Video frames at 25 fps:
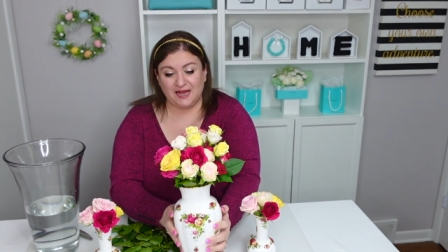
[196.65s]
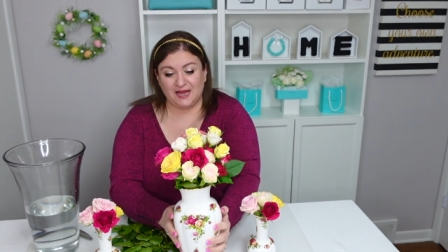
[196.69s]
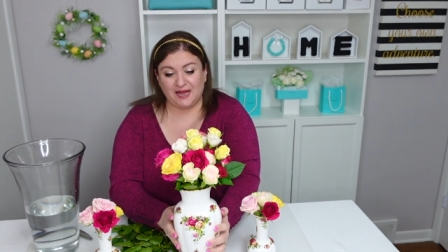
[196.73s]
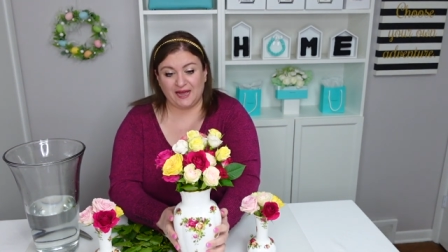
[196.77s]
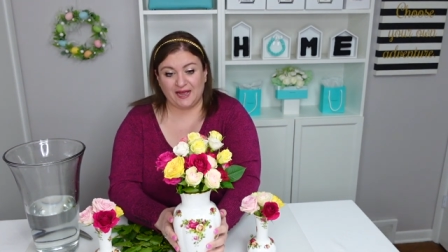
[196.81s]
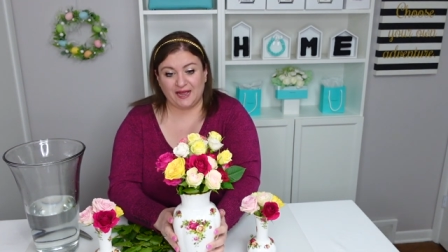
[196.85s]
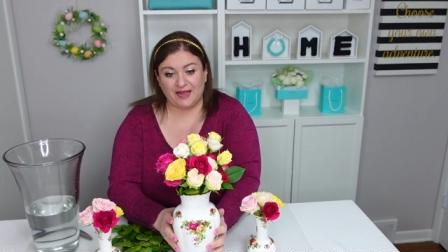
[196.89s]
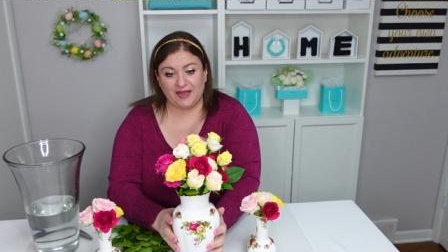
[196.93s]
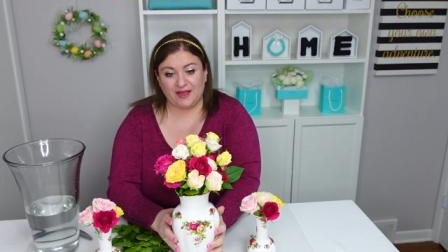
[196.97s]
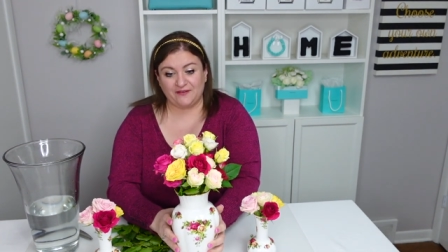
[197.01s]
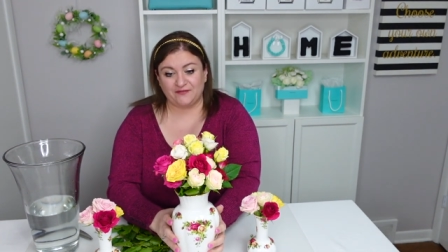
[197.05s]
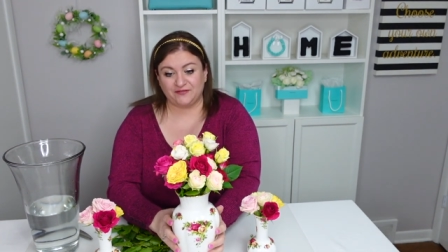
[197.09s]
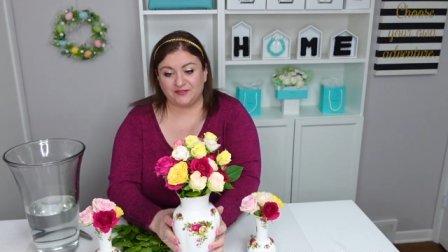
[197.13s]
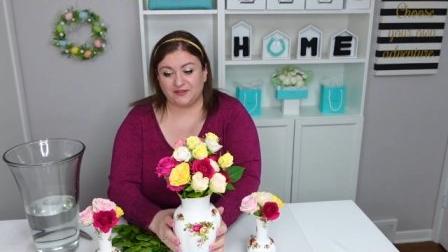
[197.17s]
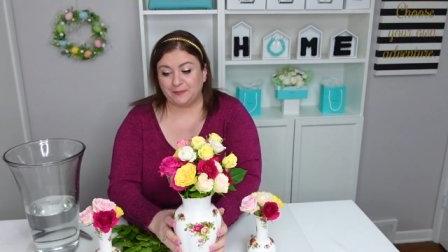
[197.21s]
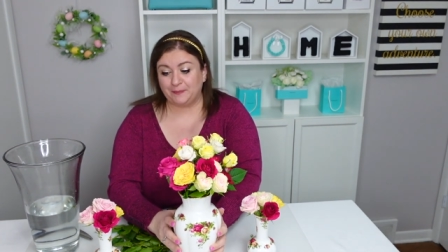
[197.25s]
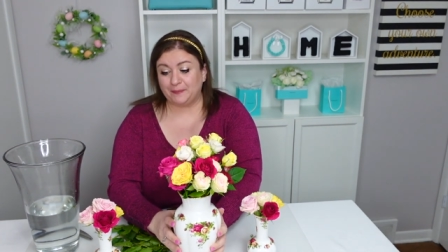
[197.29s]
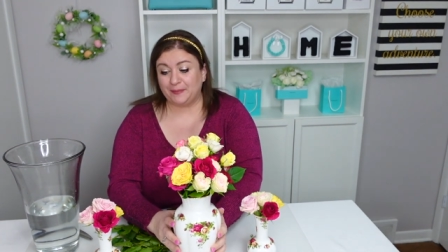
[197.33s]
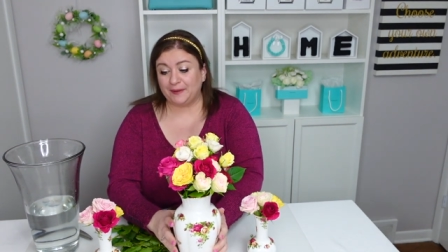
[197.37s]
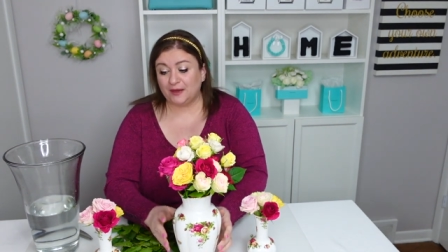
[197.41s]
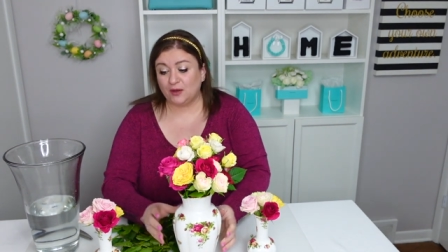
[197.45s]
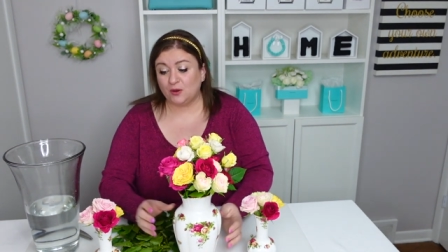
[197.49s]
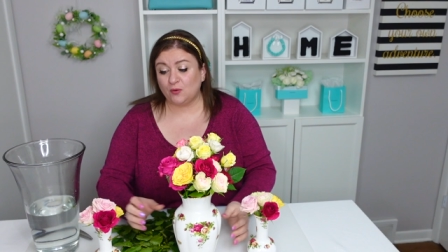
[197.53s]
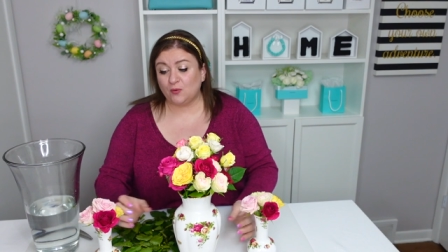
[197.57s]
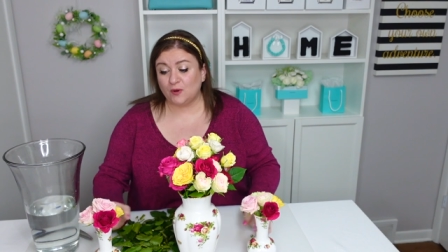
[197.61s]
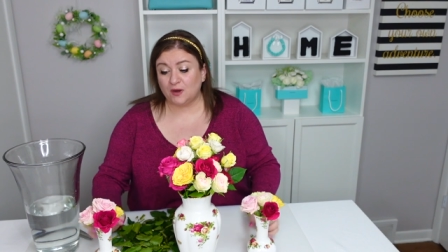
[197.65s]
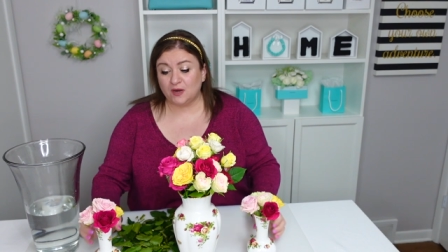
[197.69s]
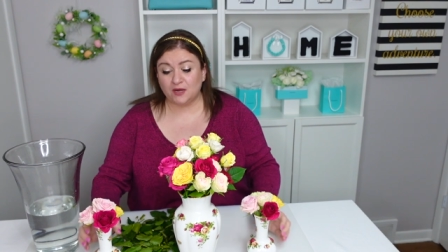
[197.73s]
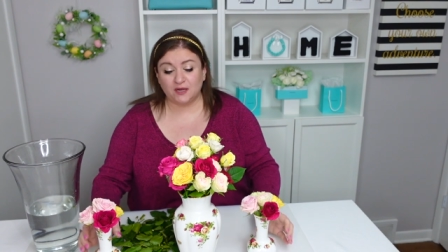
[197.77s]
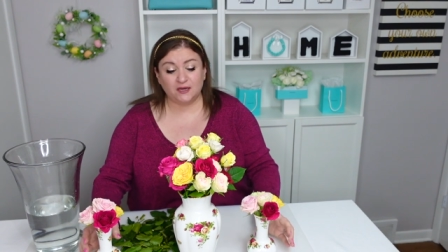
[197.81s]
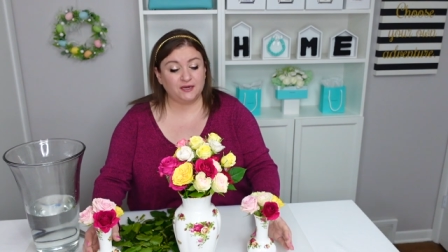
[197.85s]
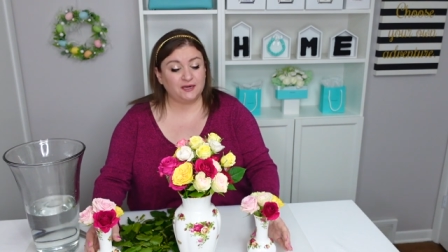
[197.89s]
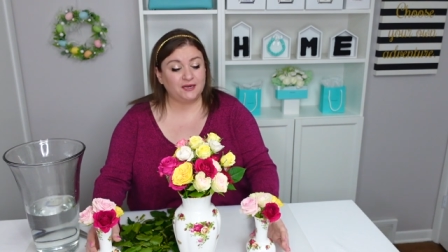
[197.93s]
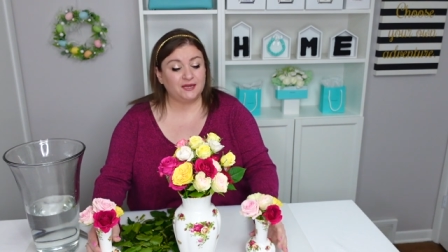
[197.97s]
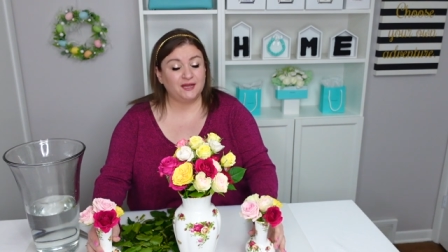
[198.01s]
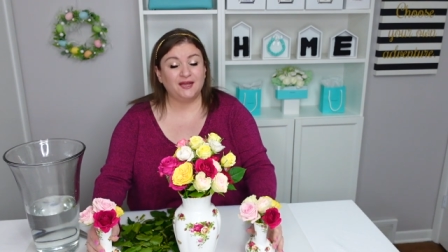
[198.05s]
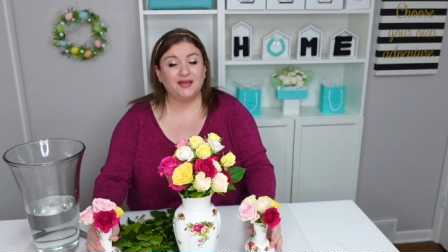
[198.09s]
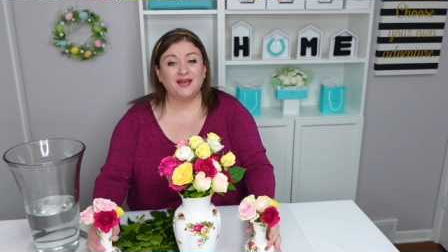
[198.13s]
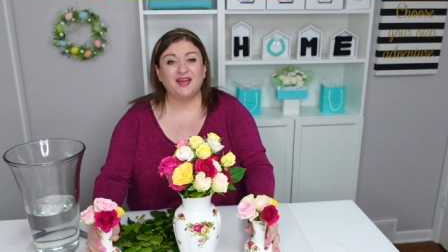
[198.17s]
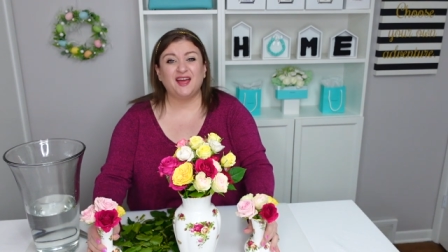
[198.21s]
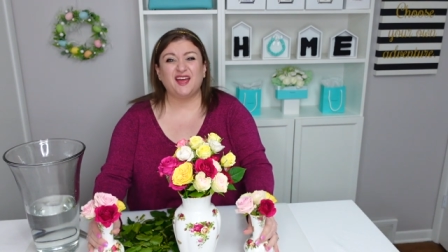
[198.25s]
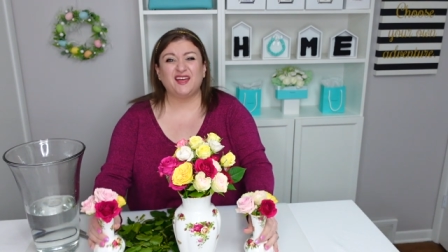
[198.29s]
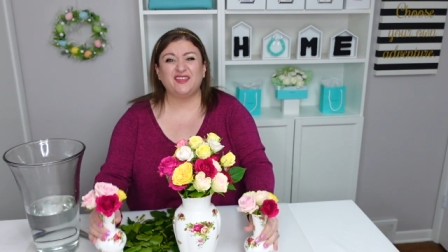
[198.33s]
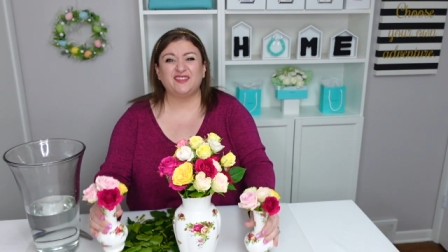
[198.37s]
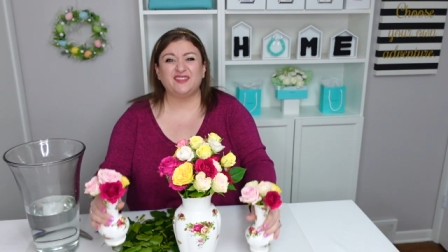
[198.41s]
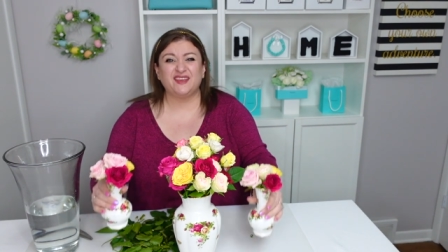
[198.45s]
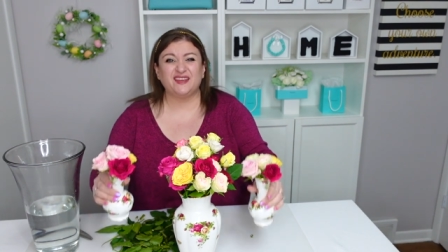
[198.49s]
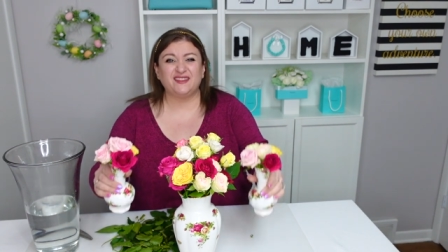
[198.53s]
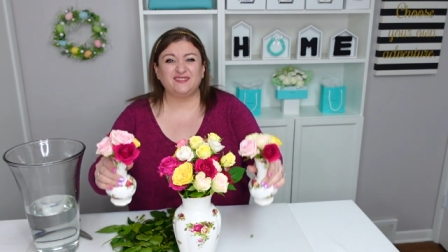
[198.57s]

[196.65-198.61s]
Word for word: I have the big one and